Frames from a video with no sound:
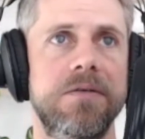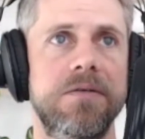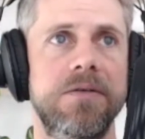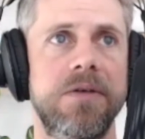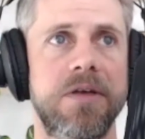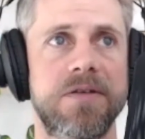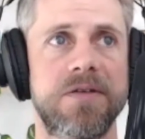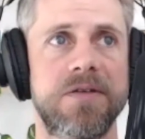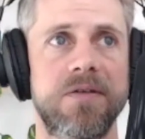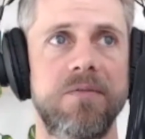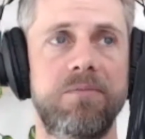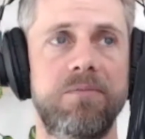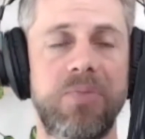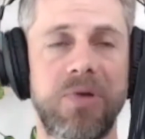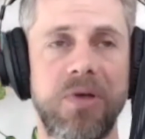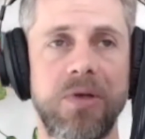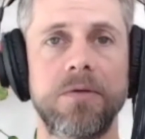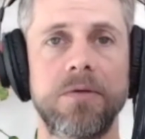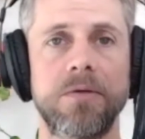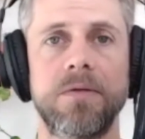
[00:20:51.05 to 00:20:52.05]
of
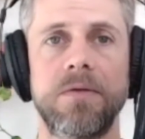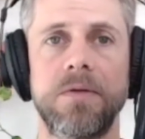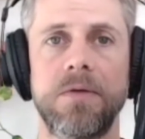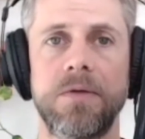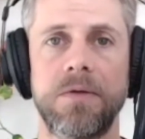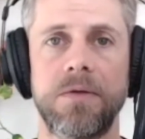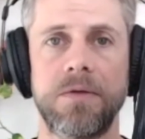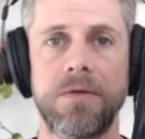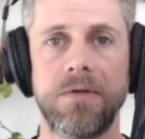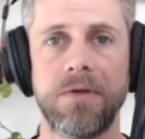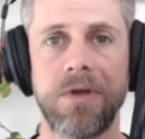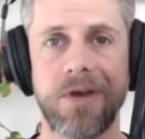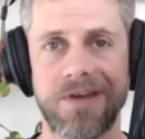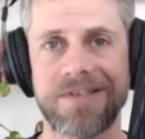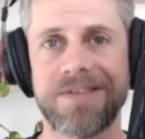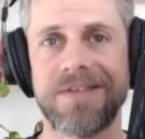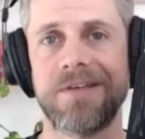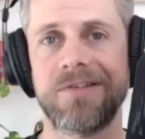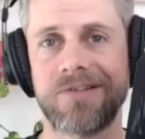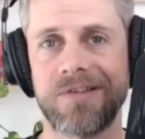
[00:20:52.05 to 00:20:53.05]
built,
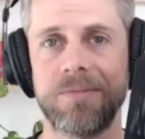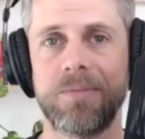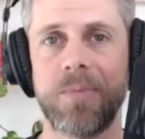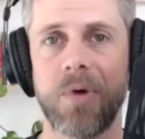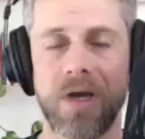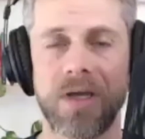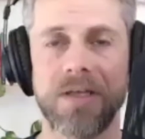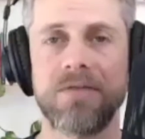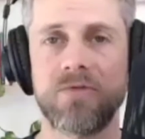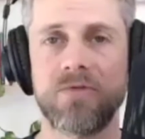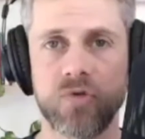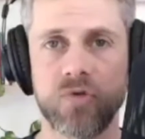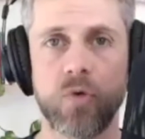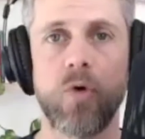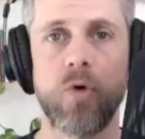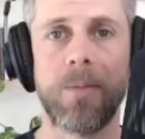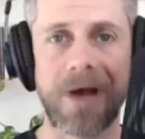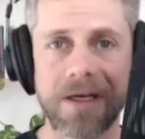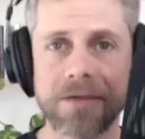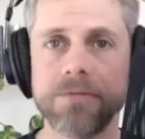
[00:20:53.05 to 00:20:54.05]
essentially by
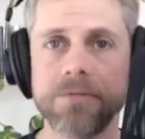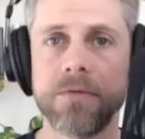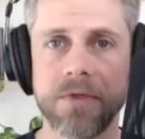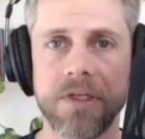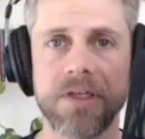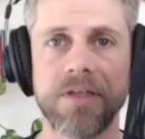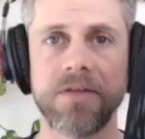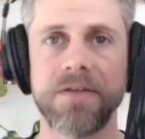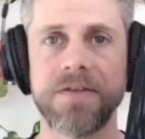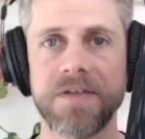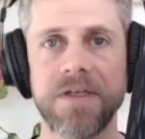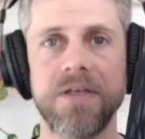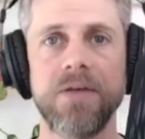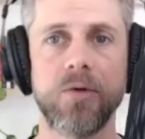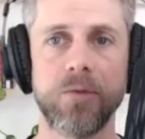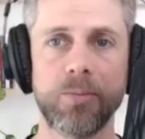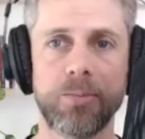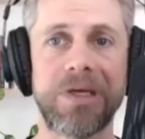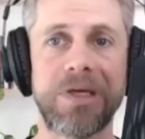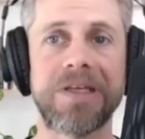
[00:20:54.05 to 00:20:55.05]
trauma, little t or
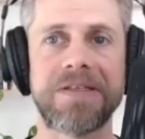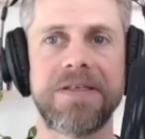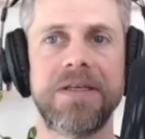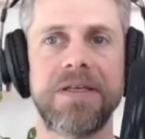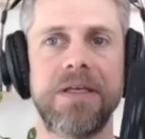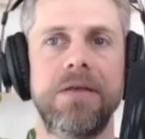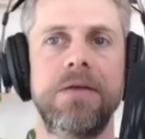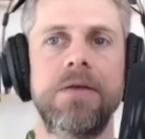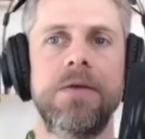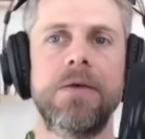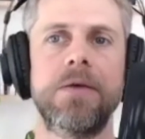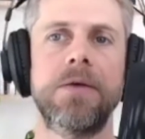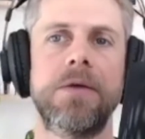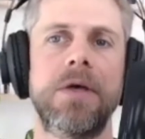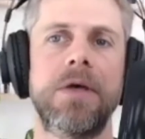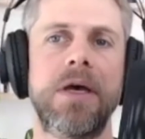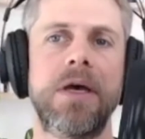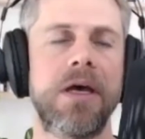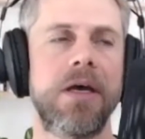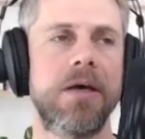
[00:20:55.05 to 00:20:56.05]
big T,
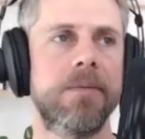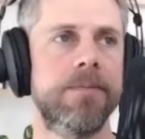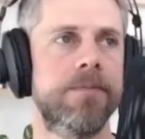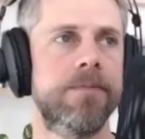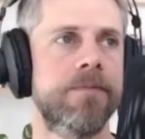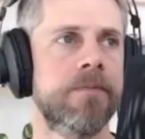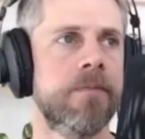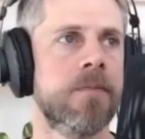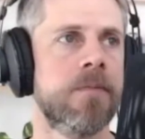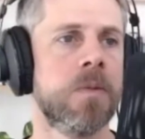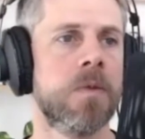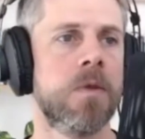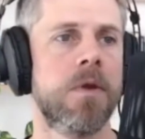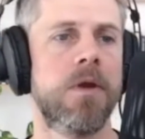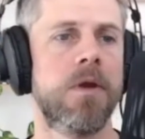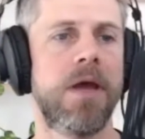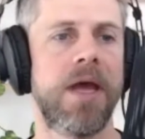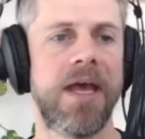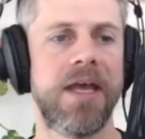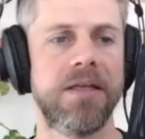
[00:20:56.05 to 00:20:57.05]
and
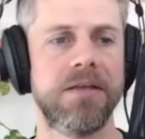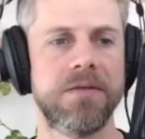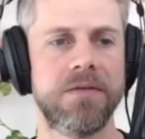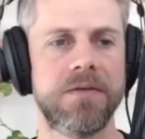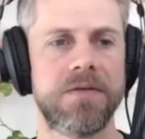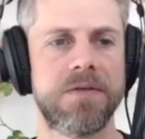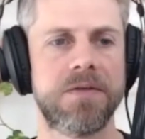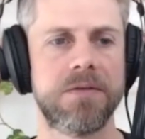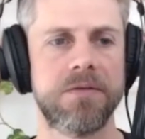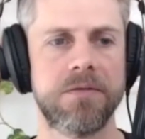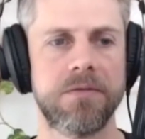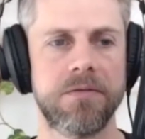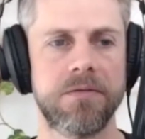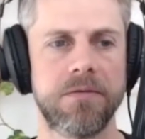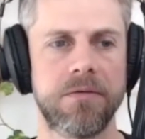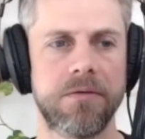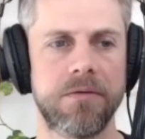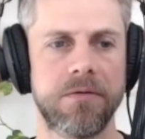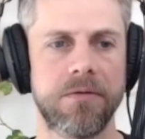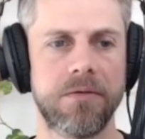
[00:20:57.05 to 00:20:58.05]

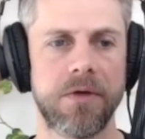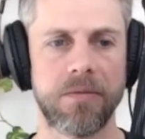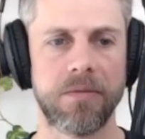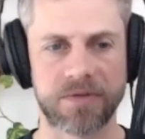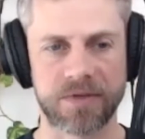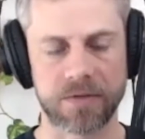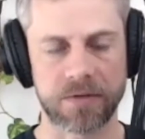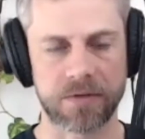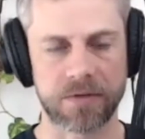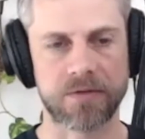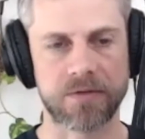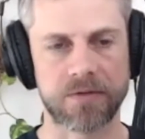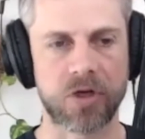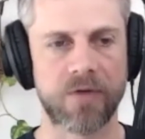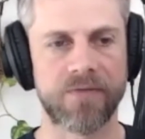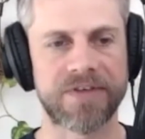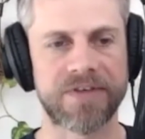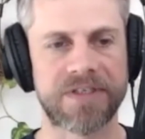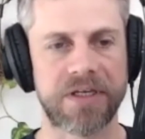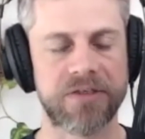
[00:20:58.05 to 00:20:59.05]
there was a
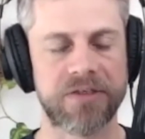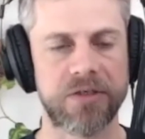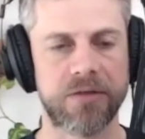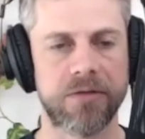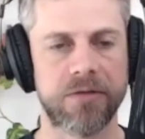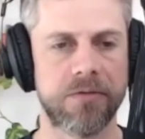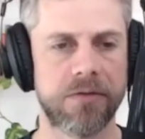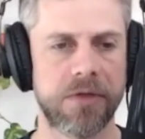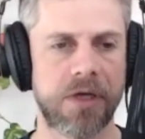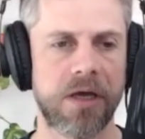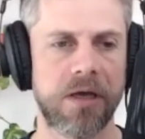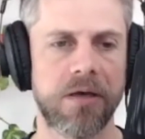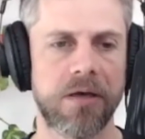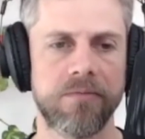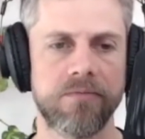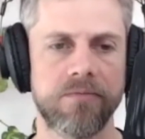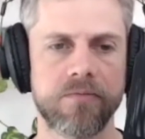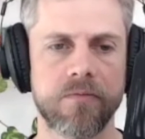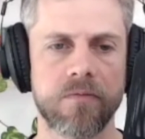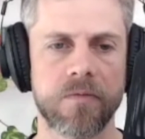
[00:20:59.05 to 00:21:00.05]
conversation
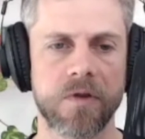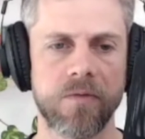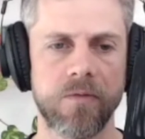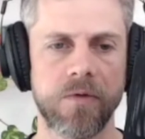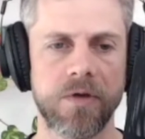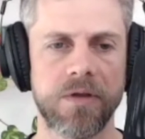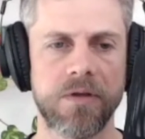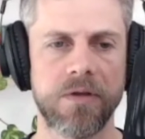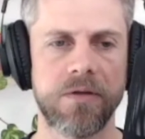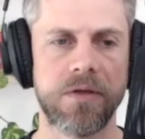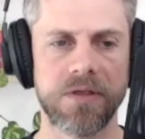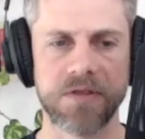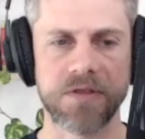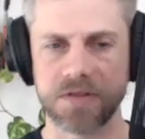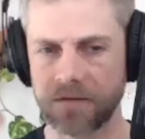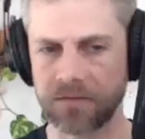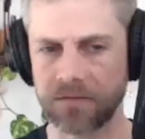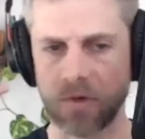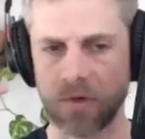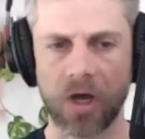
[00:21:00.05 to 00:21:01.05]
with this
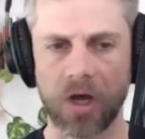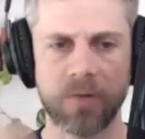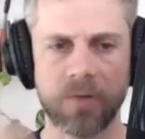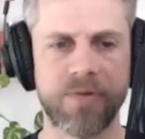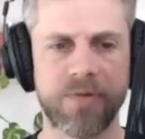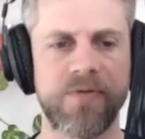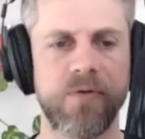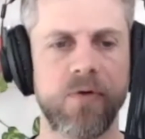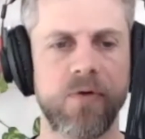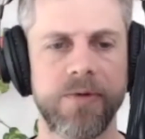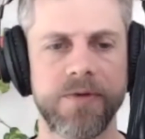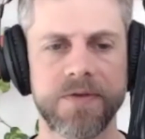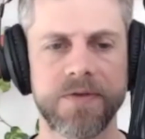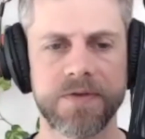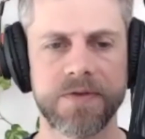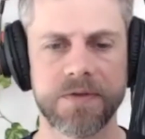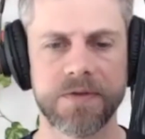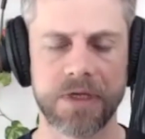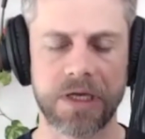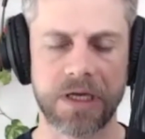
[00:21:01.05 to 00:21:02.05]
high
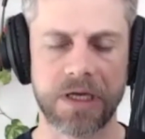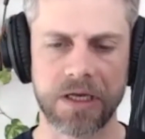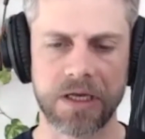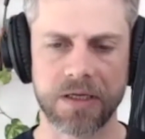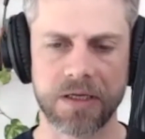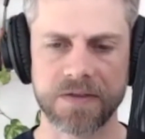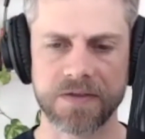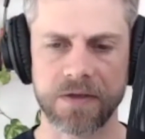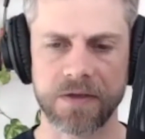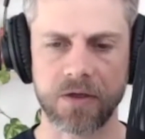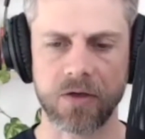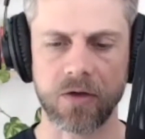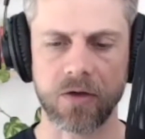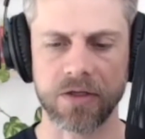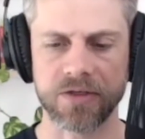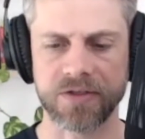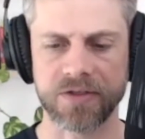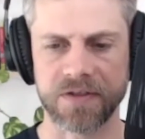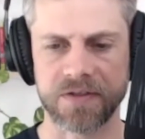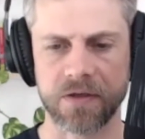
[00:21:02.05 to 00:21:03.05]
performance
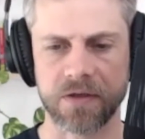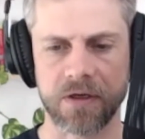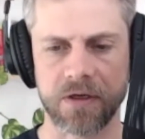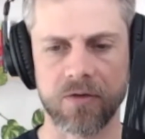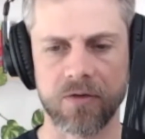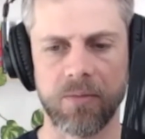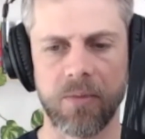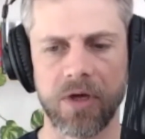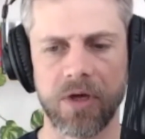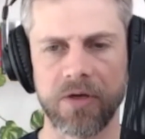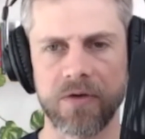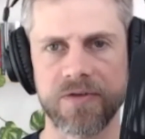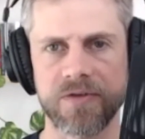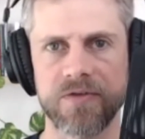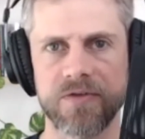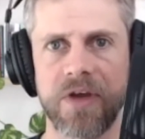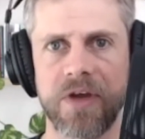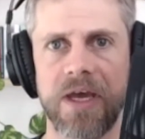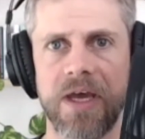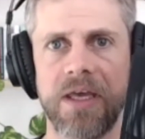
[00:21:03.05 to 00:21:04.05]
psychologist guy called Michael
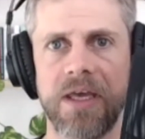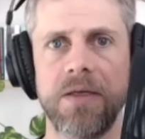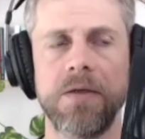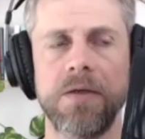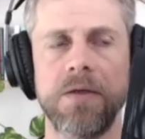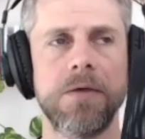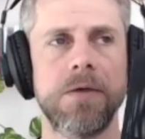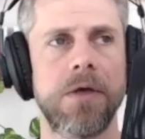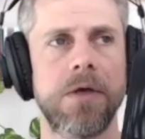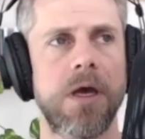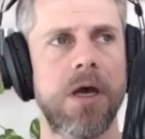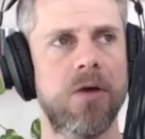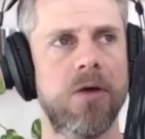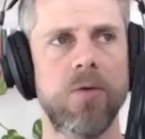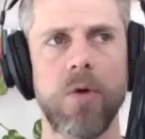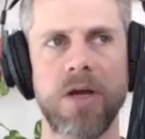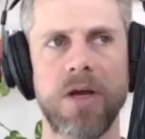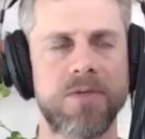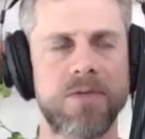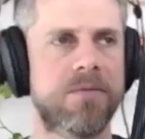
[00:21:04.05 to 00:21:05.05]
Gervais, who
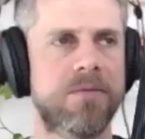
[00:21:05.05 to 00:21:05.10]
works with